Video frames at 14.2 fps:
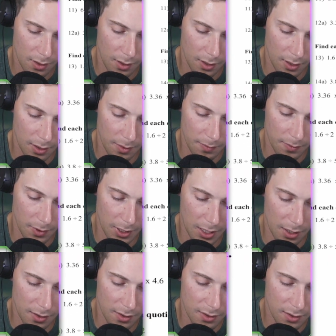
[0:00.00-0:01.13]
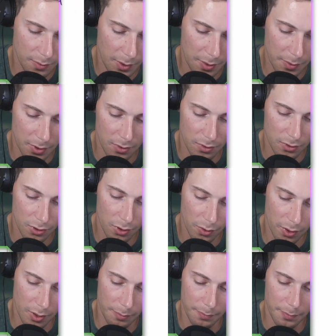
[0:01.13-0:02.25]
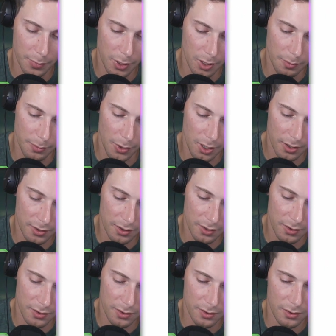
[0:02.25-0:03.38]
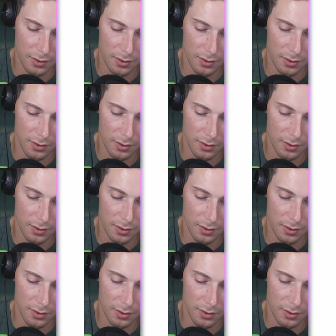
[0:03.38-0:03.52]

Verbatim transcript: Uh, again, this is why we show our put our boxes,